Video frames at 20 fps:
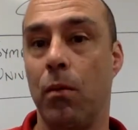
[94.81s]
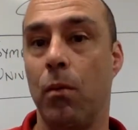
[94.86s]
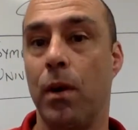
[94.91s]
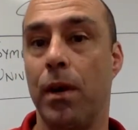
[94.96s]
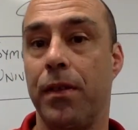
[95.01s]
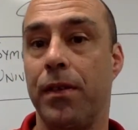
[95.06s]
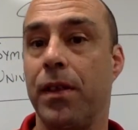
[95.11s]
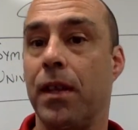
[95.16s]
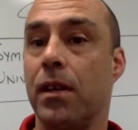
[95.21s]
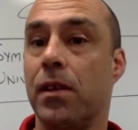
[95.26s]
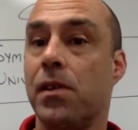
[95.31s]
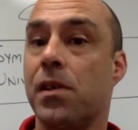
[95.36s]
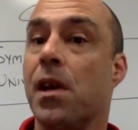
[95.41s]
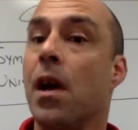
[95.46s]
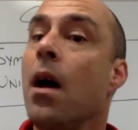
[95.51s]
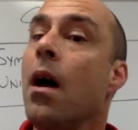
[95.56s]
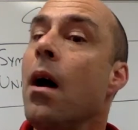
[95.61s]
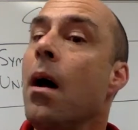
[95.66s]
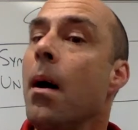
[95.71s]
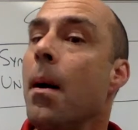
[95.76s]
with this.
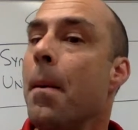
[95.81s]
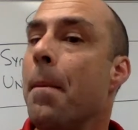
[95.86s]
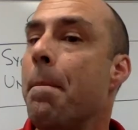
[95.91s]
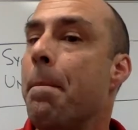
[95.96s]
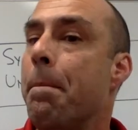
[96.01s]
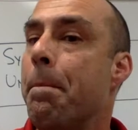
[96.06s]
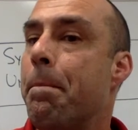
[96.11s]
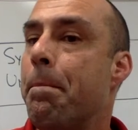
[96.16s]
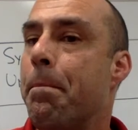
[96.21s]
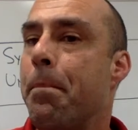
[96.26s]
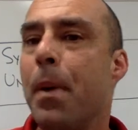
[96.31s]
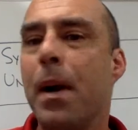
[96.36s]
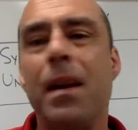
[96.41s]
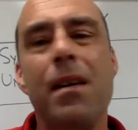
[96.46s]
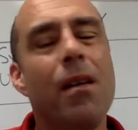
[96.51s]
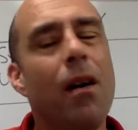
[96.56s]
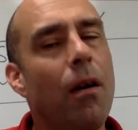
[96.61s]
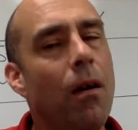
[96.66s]
But